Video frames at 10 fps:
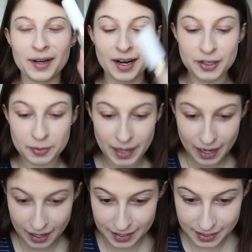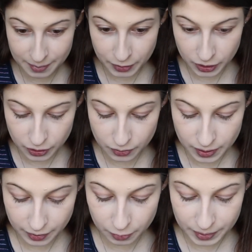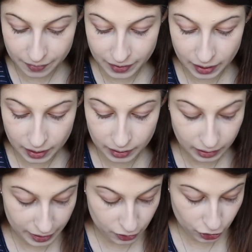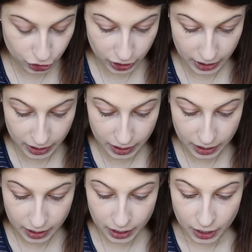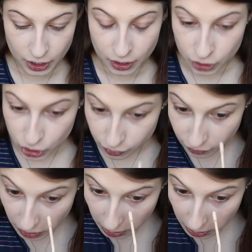under my eyes, I'm gonna use a little bit of the lighter shade, just for a